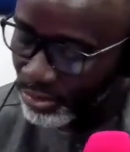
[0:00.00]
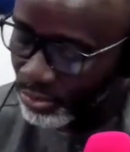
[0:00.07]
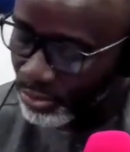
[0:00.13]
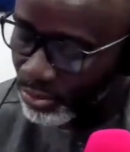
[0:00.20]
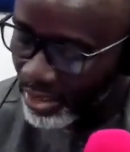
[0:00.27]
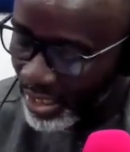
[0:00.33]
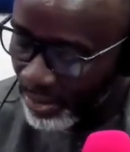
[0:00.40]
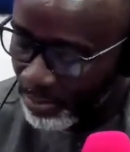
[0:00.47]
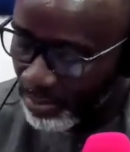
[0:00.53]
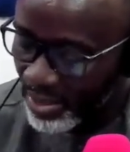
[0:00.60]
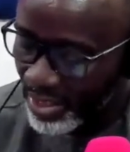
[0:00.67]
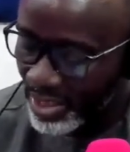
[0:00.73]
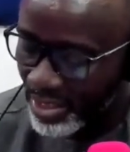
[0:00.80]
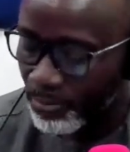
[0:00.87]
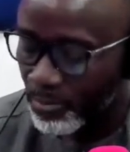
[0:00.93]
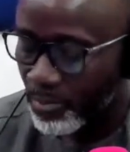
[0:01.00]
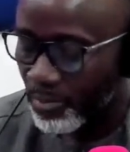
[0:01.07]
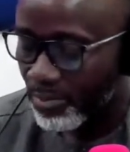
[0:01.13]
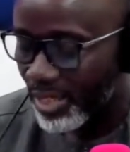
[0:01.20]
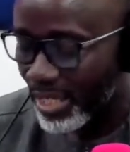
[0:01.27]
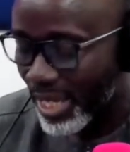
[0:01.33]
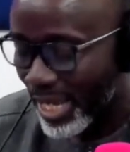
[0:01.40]
could take place
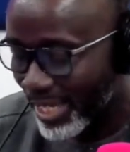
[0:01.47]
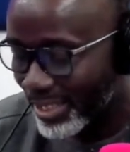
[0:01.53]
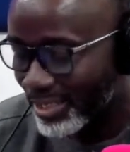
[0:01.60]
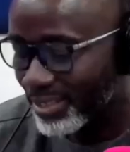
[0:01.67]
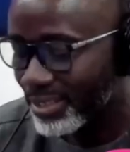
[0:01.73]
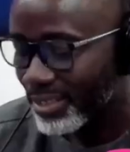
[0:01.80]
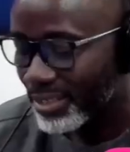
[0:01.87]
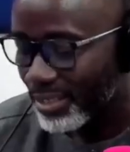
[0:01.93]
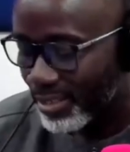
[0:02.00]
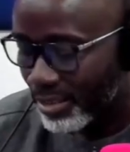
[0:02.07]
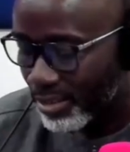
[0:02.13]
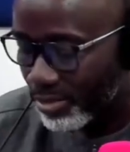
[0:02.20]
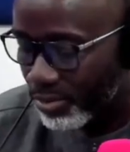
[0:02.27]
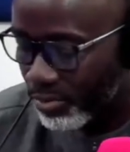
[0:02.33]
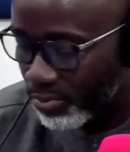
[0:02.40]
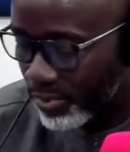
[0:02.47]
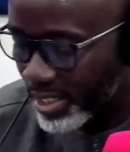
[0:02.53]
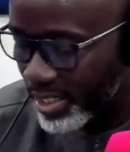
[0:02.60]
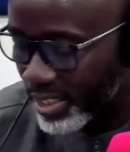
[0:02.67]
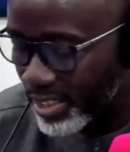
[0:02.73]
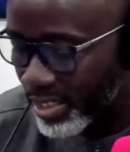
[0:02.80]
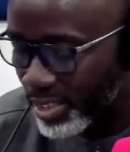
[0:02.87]
as
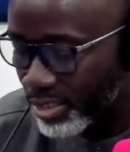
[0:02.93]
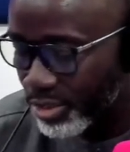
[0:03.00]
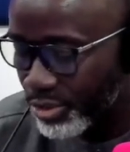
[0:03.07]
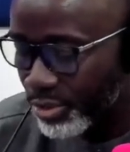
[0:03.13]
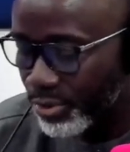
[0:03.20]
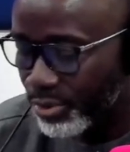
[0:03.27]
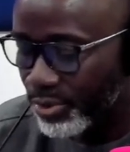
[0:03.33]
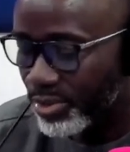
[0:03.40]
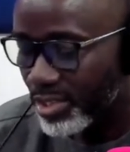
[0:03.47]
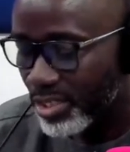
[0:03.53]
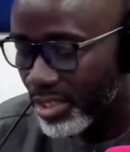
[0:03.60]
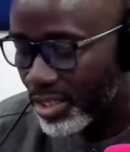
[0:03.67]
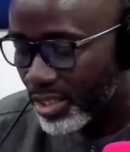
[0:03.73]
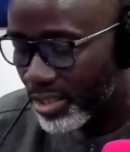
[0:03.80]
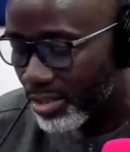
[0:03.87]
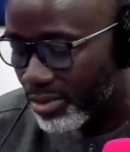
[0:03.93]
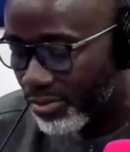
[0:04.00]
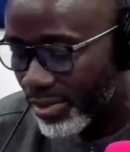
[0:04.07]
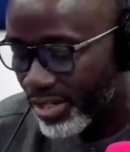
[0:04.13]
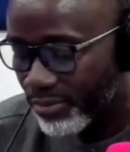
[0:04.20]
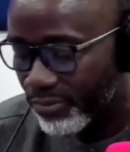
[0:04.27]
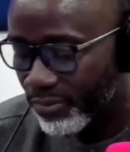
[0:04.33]
we use
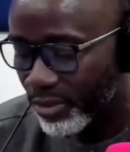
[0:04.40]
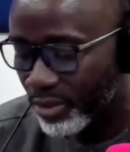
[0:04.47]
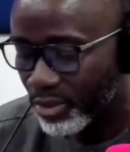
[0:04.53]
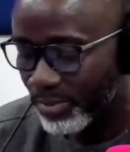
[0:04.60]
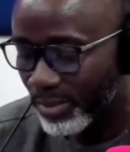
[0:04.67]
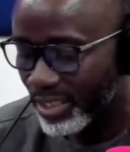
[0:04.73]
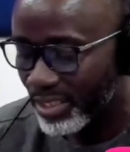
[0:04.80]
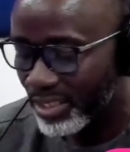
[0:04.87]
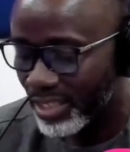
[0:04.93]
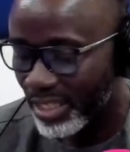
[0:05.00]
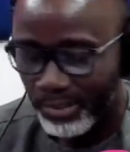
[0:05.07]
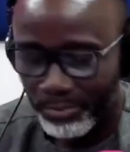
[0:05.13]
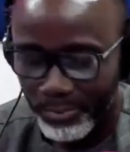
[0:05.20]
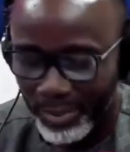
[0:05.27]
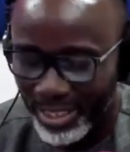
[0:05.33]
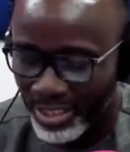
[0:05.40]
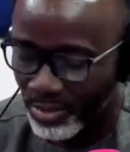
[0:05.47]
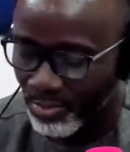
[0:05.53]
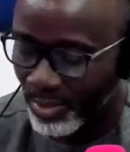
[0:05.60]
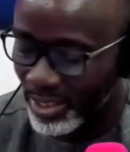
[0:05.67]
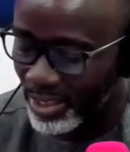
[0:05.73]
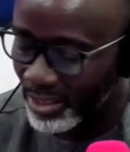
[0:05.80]
reinforcement and
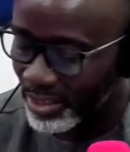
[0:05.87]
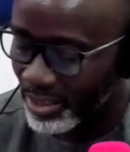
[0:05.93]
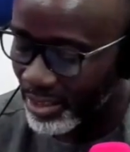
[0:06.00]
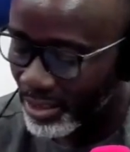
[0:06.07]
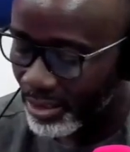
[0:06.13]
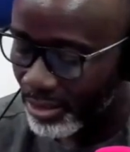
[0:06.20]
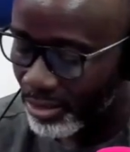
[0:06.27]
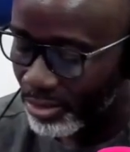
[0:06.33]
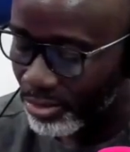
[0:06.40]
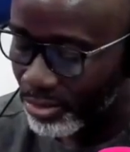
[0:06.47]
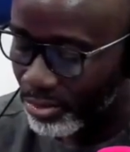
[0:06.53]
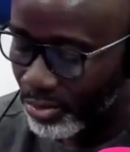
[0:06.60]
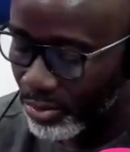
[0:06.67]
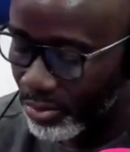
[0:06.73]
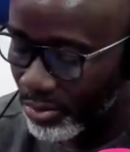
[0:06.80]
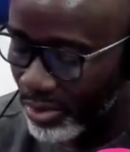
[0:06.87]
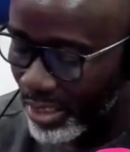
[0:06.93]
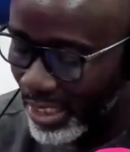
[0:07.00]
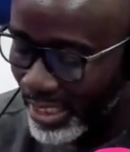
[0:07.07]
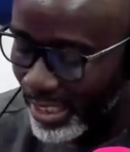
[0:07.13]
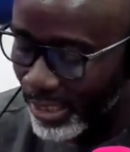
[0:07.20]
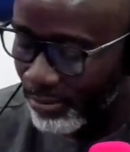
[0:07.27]
punishment to
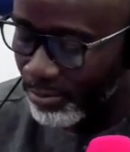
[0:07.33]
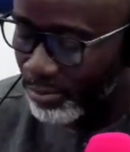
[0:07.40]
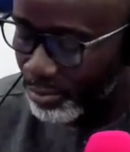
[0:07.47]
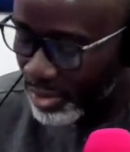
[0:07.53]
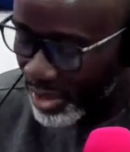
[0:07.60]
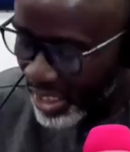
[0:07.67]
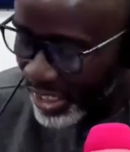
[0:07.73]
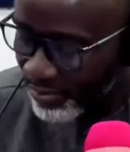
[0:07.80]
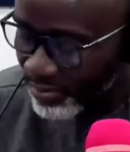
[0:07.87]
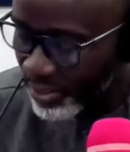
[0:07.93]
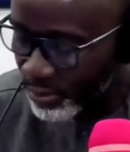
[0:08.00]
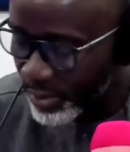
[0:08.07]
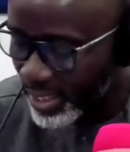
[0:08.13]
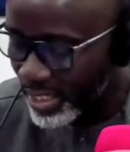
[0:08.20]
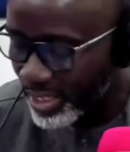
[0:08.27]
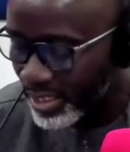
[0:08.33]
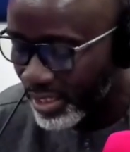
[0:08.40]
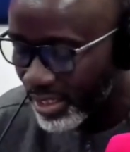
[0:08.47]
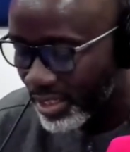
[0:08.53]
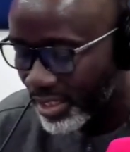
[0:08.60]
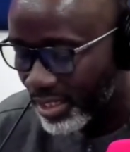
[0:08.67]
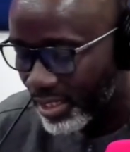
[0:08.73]
let them behave the way
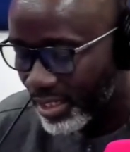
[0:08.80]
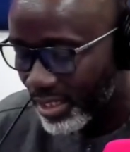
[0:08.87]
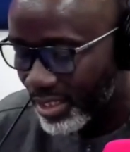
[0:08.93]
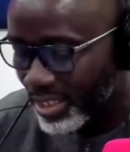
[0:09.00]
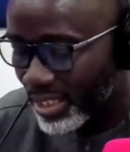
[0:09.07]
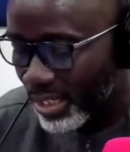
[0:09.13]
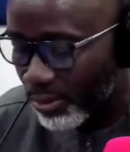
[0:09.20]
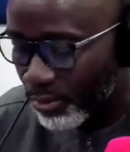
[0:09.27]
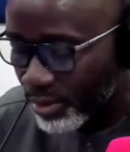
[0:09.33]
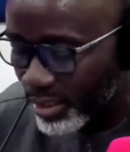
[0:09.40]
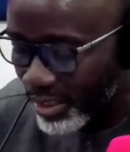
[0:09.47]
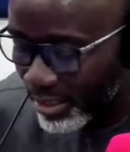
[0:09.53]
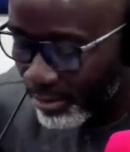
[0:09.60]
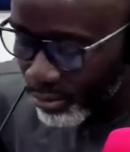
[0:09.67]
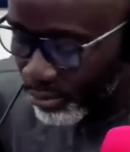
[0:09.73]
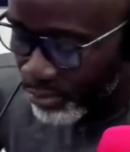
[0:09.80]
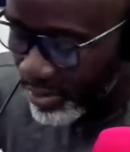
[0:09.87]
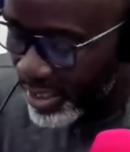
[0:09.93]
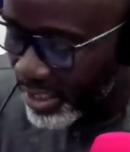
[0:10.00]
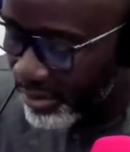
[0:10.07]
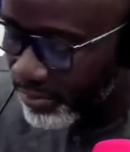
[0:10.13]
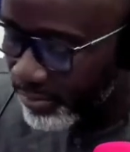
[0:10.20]
the teacher wants them to
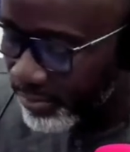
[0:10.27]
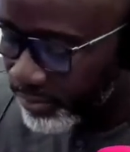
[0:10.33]
behave.